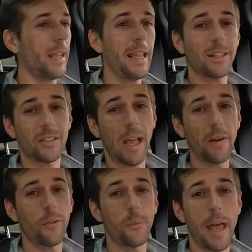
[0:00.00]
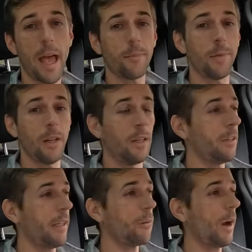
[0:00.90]
And aside from that,
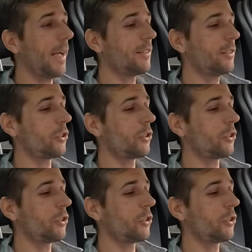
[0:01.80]
it rides and